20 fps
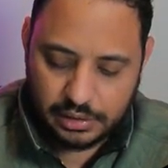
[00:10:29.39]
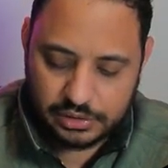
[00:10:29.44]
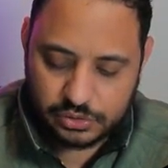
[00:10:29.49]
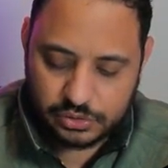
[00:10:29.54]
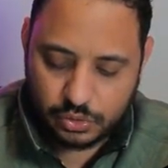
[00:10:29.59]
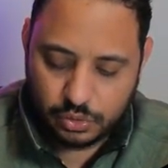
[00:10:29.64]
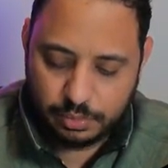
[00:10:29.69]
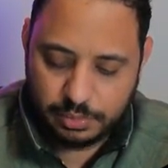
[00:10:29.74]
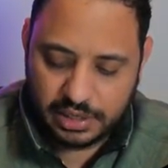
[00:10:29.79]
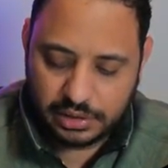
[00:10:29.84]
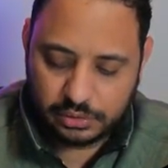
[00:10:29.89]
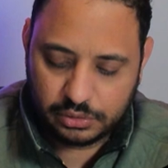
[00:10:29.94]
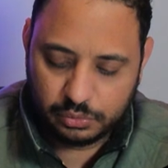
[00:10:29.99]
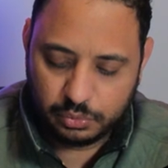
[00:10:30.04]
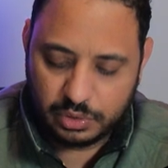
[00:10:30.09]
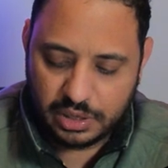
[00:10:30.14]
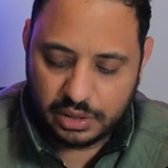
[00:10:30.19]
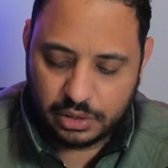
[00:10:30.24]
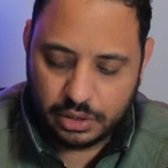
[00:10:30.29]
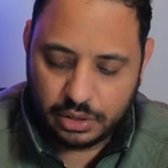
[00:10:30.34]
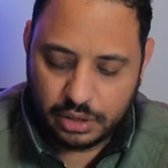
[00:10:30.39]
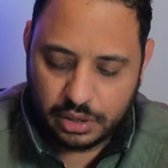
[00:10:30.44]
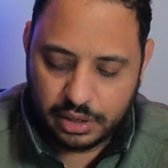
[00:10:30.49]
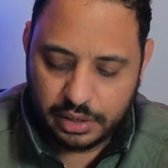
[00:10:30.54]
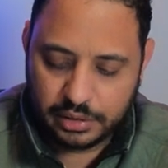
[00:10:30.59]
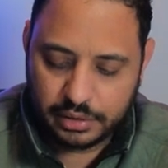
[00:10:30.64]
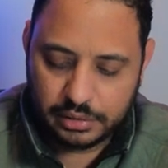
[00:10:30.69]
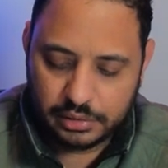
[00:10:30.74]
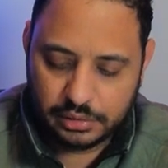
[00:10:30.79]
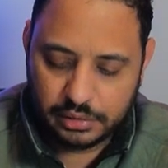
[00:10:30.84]
Let's go back to
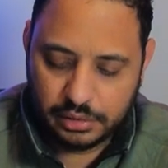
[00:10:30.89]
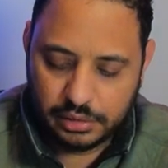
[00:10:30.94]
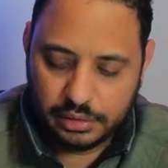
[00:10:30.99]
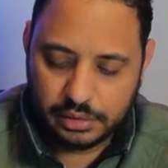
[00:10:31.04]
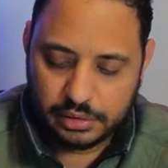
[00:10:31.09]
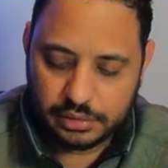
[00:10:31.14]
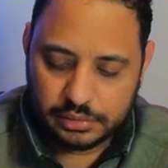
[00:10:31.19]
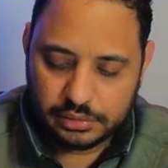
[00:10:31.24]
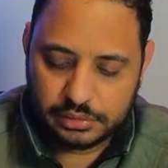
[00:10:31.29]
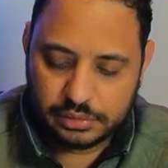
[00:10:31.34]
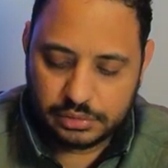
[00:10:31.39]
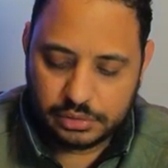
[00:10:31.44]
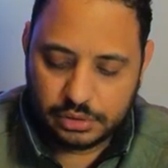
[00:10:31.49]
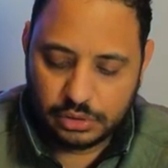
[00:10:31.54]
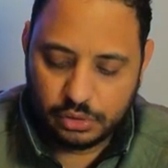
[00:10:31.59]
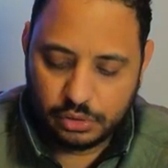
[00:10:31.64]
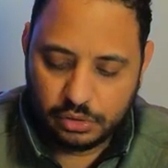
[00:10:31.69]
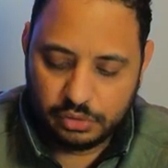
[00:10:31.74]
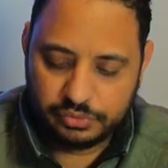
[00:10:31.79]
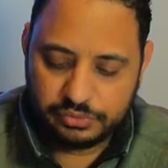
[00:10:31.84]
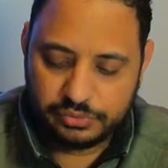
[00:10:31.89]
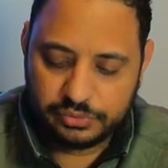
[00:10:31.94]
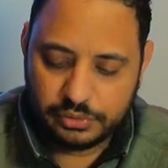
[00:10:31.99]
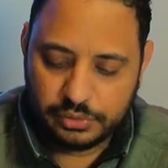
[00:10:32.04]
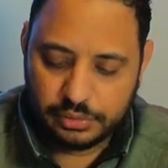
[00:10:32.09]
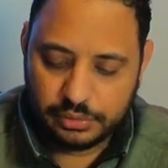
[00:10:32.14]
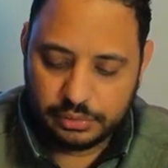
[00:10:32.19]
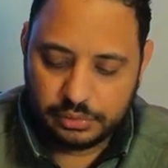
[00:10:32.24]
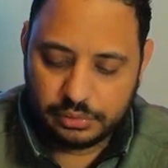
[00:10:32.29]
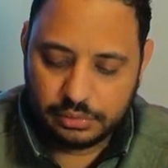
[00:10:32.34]
WireGuard uh, turn off